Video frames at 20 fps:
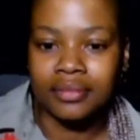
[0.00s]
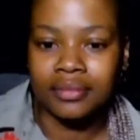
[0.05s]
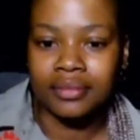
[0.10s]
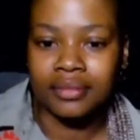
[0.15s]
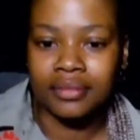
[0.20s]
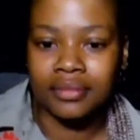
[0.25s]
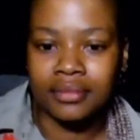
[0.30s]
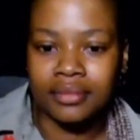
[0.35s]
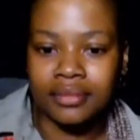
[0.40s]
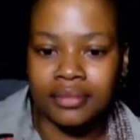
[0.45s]

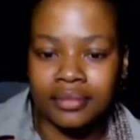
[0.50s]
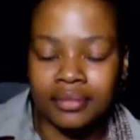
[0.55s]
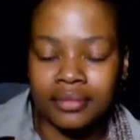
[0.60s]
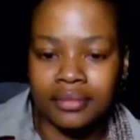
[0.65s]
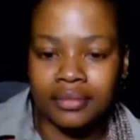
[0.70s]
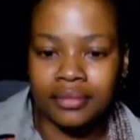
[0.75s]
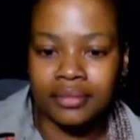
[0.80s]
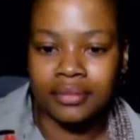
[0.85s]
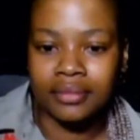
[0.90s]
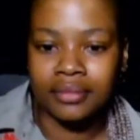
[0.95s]

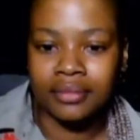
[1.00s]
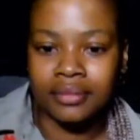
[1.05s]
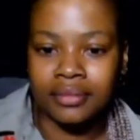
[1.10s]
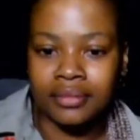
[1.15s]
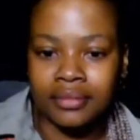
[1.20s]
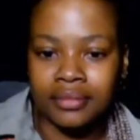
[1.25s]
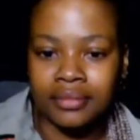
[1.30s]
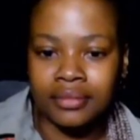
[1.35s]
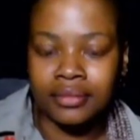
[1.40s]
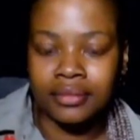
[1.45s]

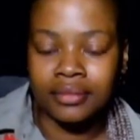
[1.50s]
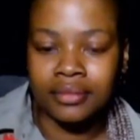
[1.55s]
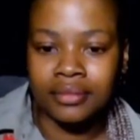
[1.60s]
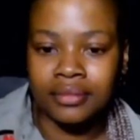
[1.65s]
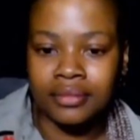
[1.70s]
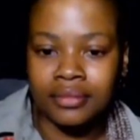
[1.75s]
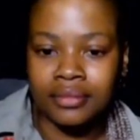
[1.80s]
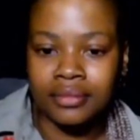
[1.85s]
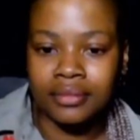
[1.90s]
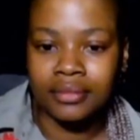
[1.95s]

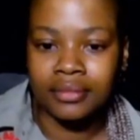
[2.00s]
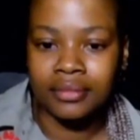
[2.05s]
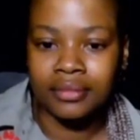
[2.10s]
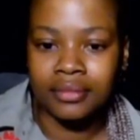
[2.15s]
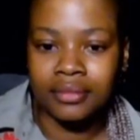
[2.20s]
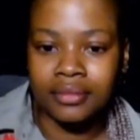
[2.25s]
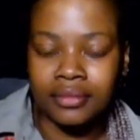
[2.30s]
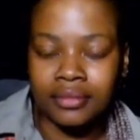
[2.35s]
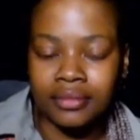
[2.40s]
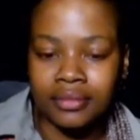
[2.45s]

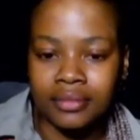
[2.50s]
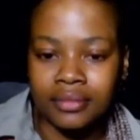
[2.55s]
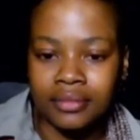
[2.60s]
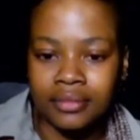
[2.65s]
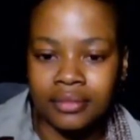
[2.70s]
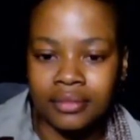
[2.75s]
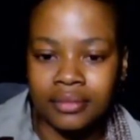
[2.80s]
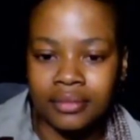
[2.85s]
(silent)